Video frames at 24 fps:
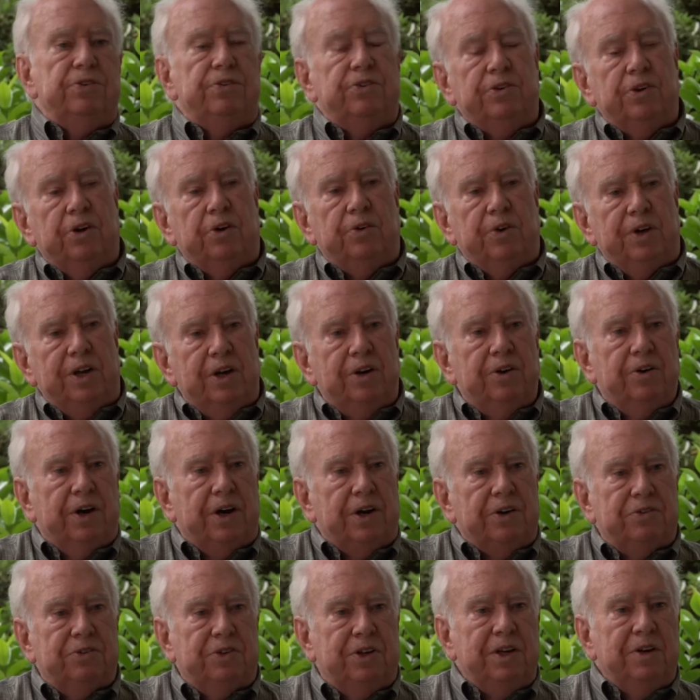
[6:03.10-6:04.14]
so
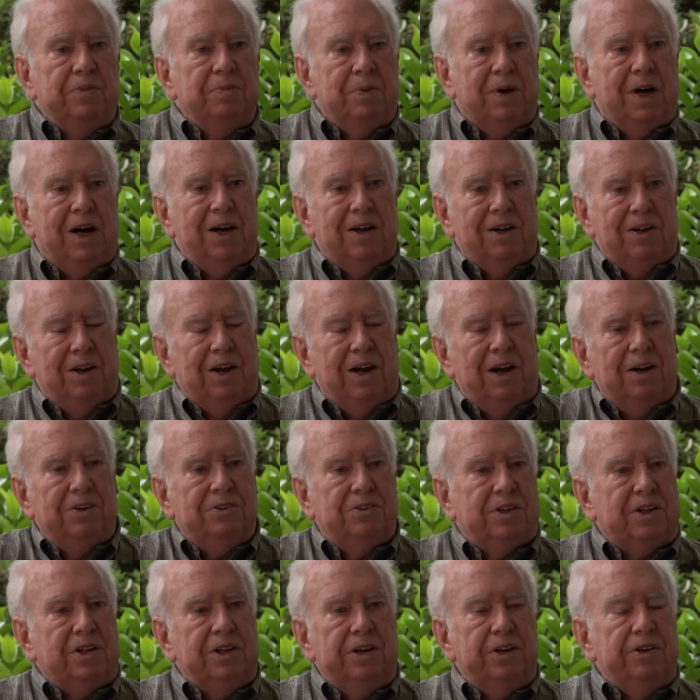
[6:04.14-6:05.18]
interesting
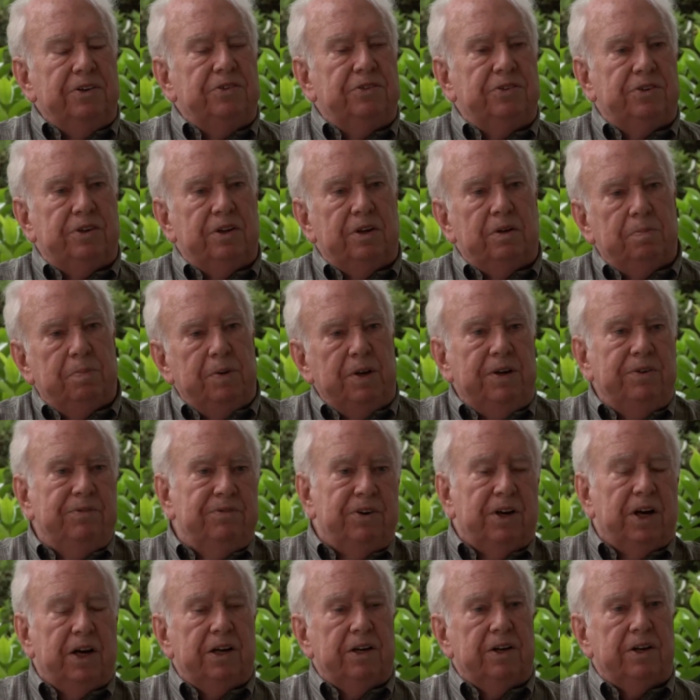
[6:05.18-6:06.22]
biologically, has still been
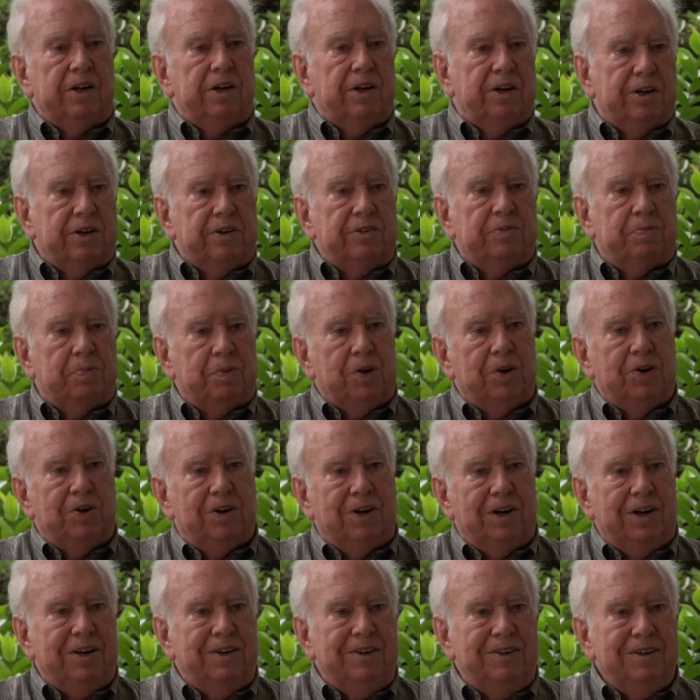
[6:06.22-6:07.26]
very little
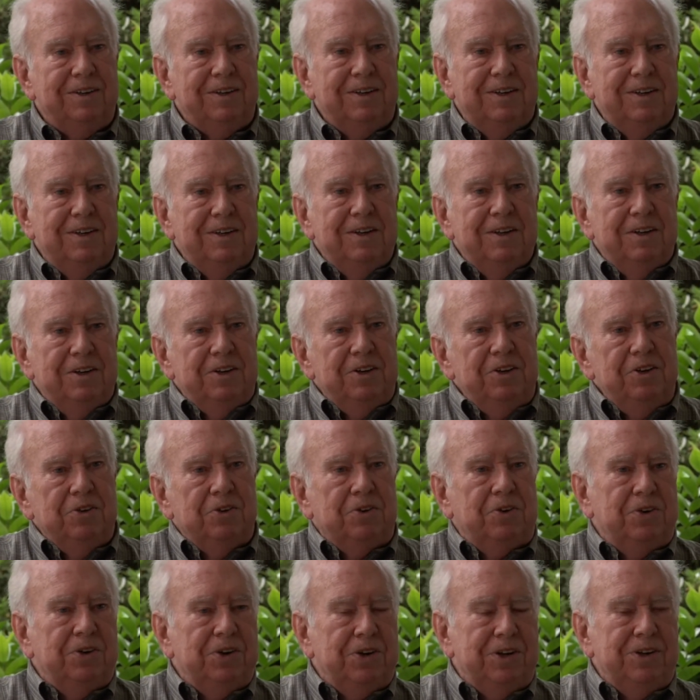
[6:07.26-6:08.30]
explored. You
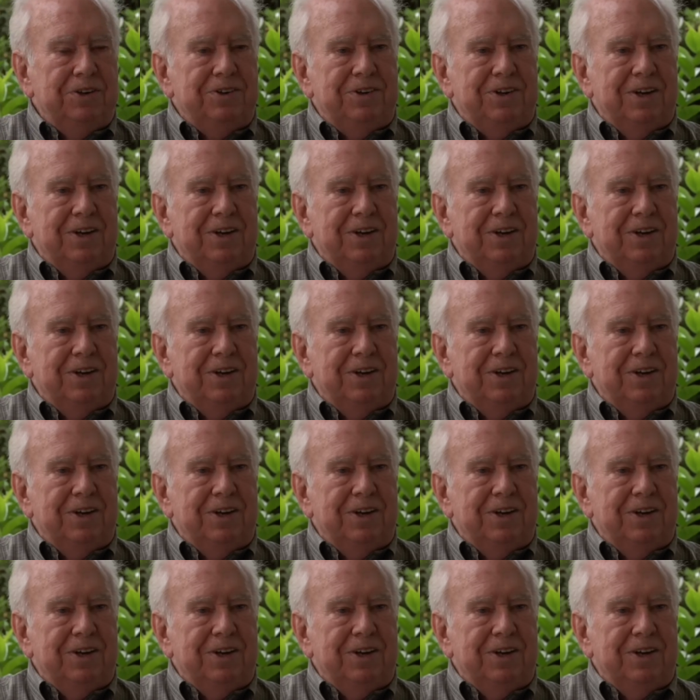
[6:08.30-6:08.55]
could